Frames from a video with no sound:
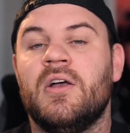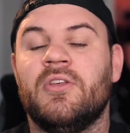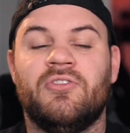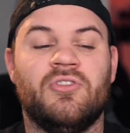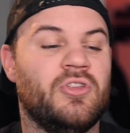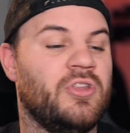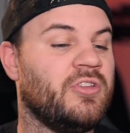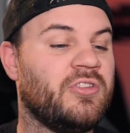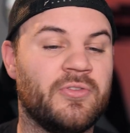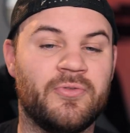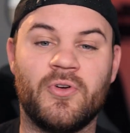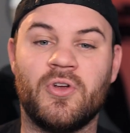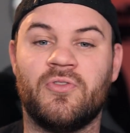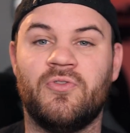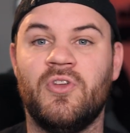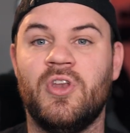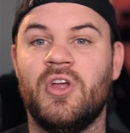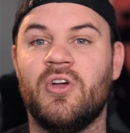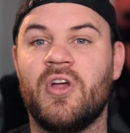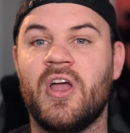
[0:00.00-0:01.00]
So this is the
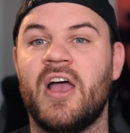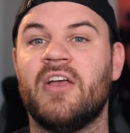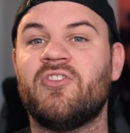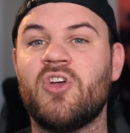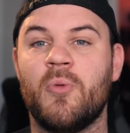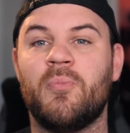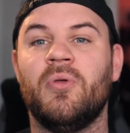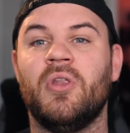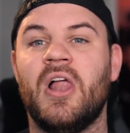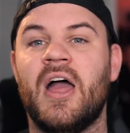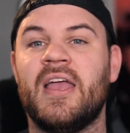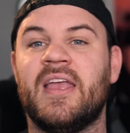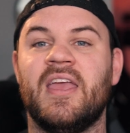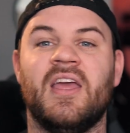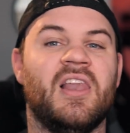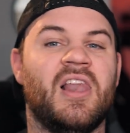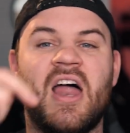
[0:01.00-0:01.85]
first video, guys. Hope you like it.